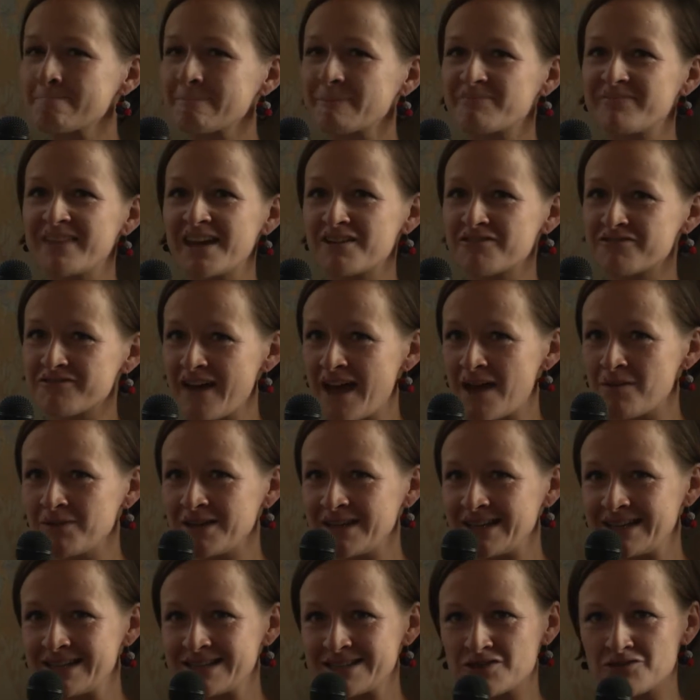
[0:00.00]
their
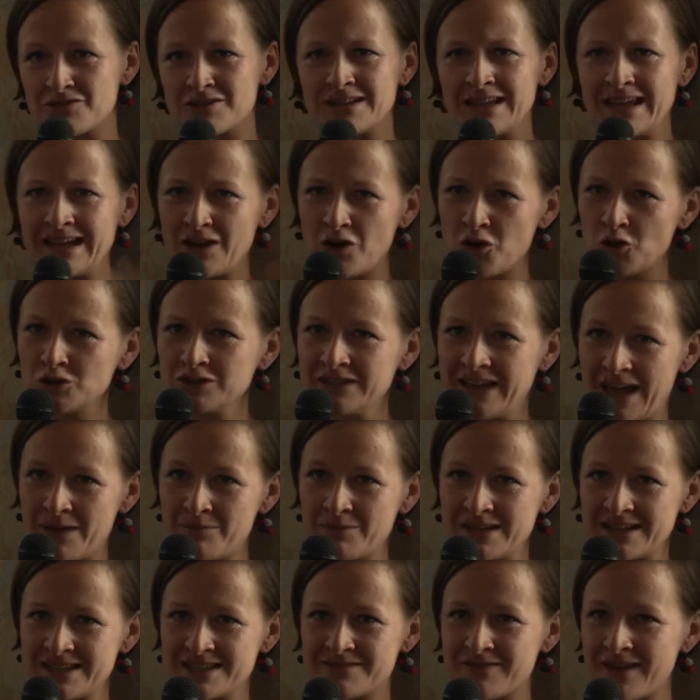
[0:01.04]
families, or like old
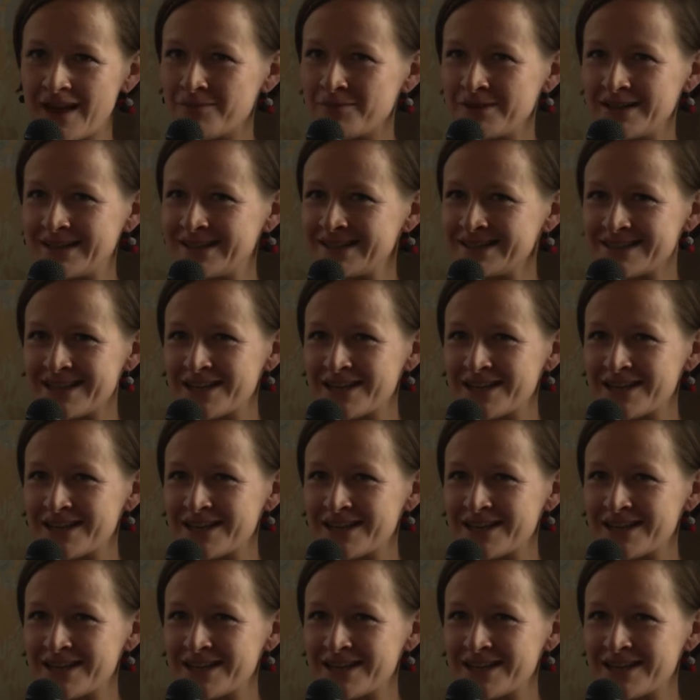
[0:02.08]
Kemalist families,